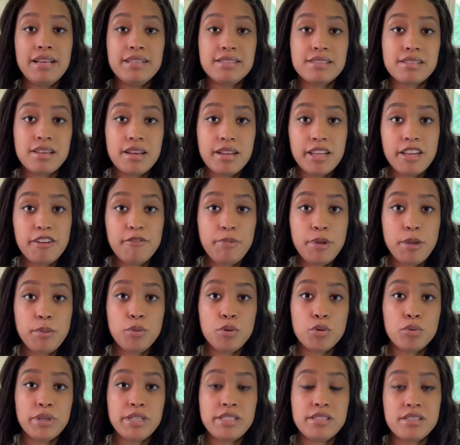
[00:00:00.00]
It's going to give
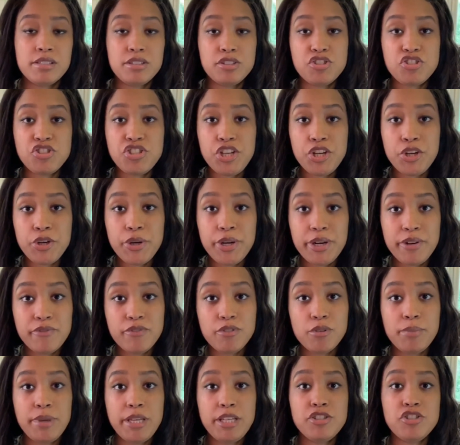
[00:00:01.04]
people a reason to share
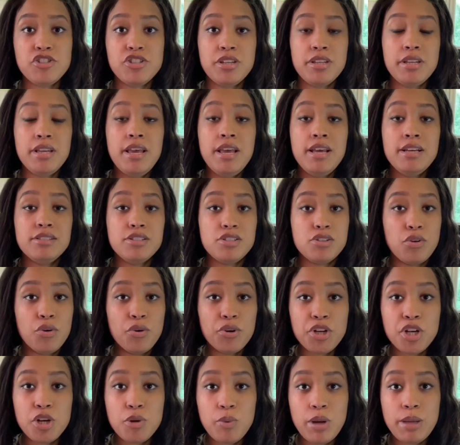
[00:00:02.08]
information, to go
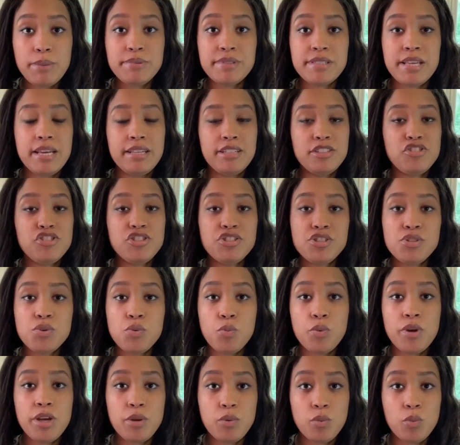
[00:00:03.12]
to your website, and it's just a
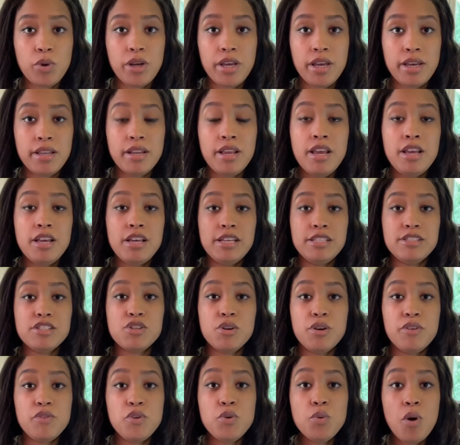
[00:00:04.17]
win-win. And
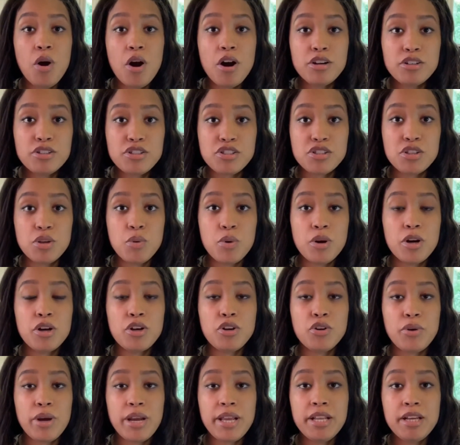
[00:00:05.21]
so if you are
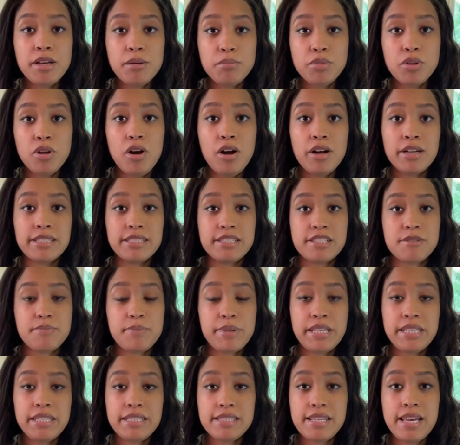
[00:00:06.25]
slower, creating a blog and
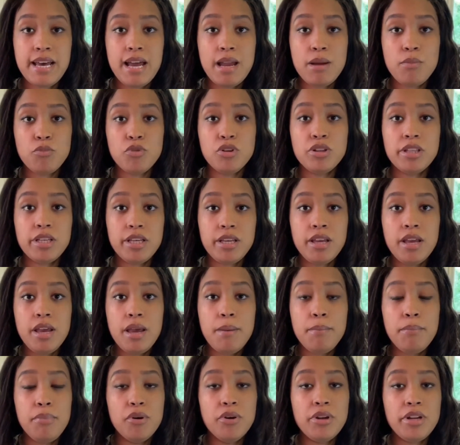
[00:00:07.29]
spending time really
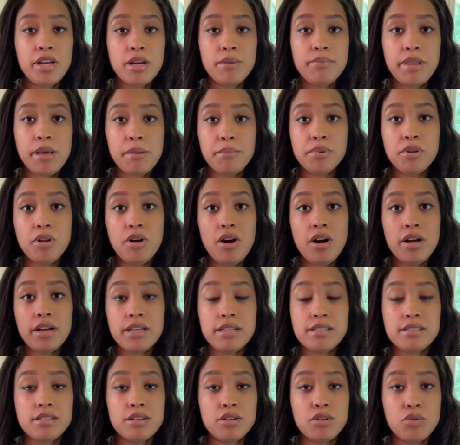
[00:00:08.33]
building up that
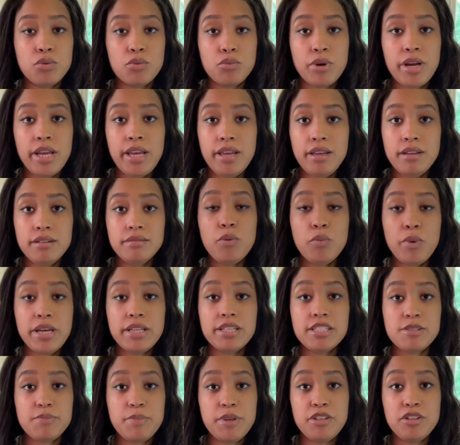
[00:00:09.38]
blog is a great way
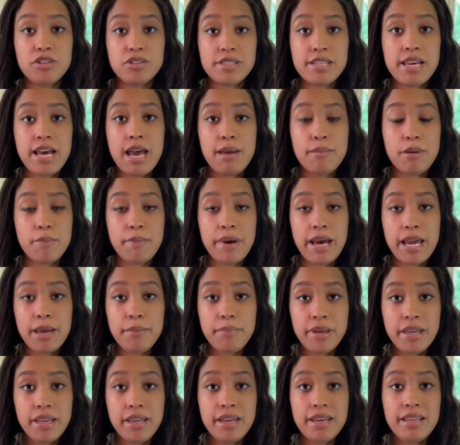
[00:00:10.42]
to spend your time, in my
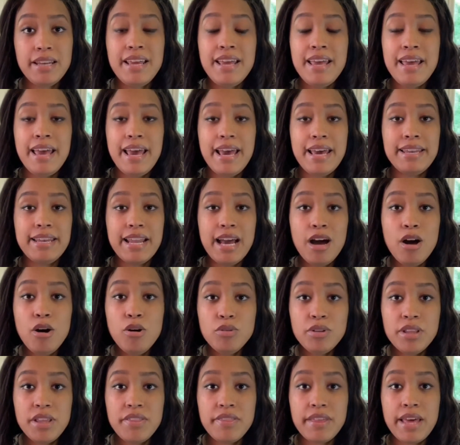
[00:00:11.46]
opinion. And not
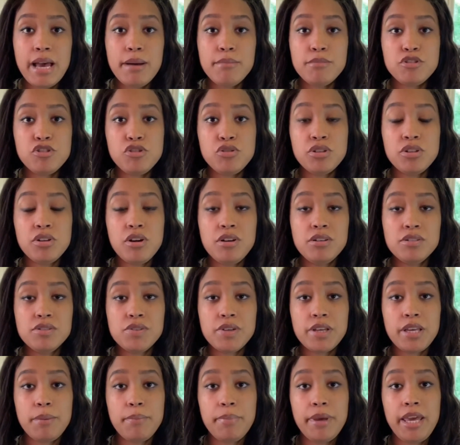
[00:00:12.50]
only that, but you can
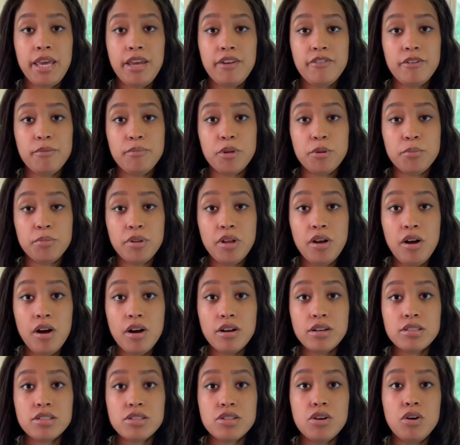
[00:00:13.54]
also get paid from your
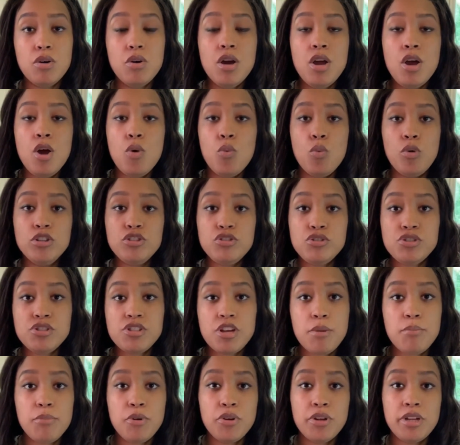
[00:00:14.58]
blog. So once you
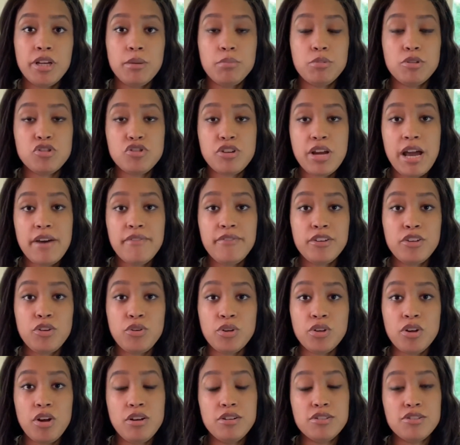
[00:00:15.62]
start building up the traffic,
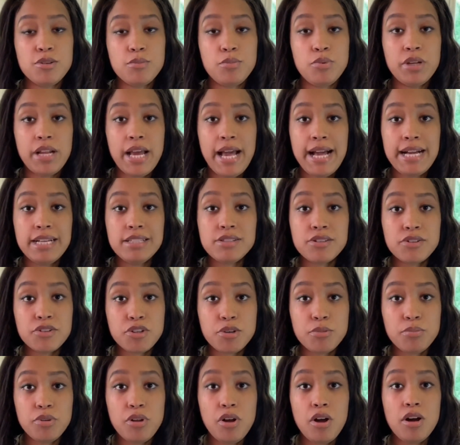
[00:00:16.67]
you can also put ads on
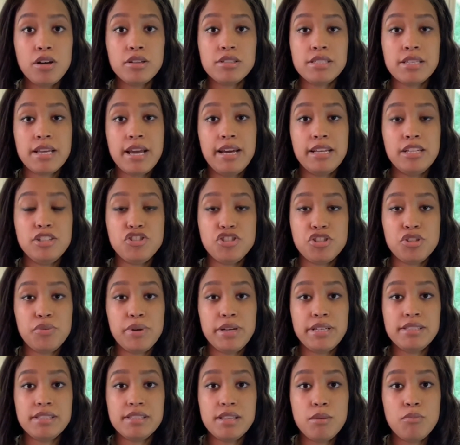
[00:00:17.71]
your blog to kind of
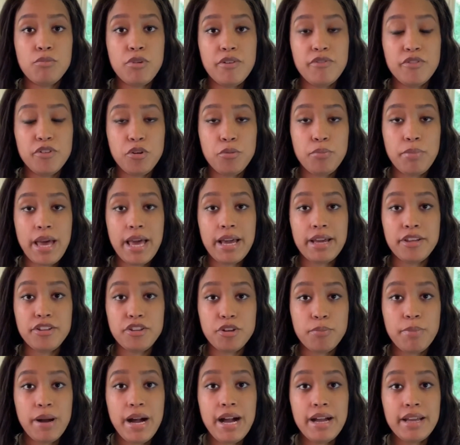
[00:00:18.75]
generate some revenue back in
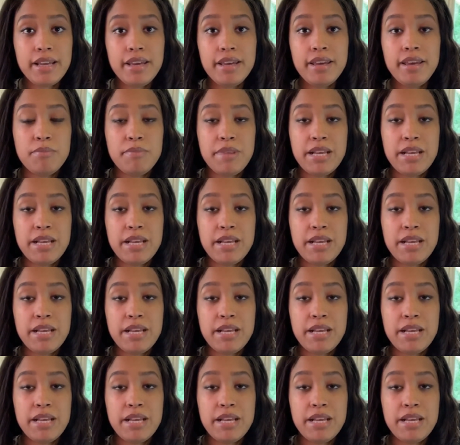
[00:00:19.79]
your pocket.